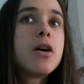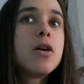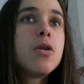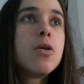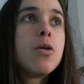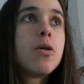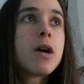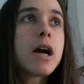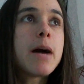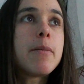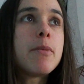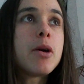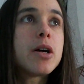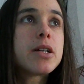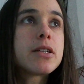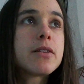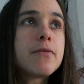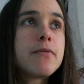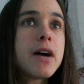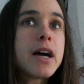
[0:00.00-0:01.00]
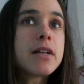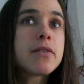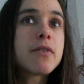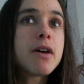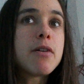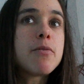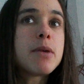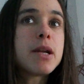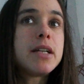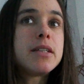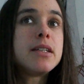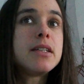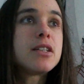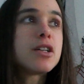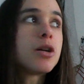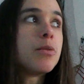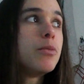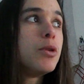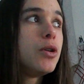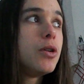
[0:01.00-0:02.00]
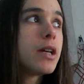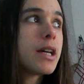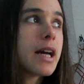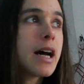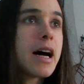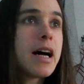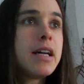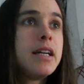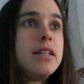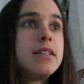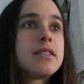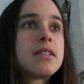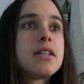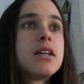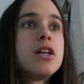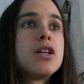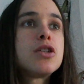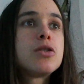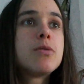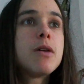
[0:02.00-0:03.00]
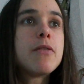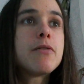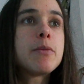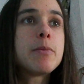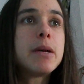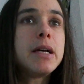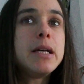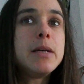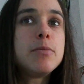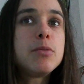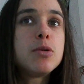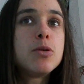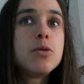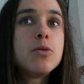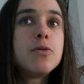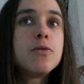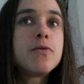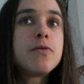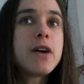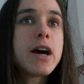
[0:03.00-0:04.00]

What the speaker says: or that might affect their ability to communicate to other people,